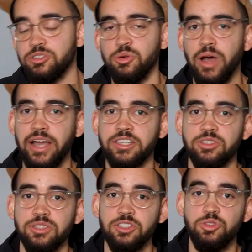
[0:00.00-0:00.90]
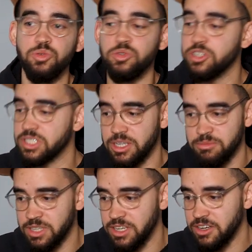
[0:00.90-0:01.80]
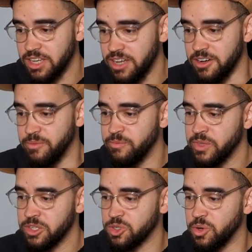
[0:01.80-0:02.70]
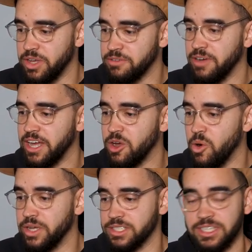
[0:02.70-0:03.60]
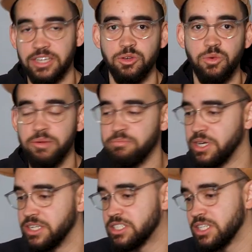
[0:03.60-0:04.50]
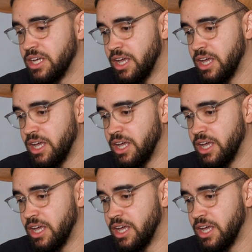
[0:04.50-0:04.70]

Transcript: to actually do the same thing again. So if I go inside the web page,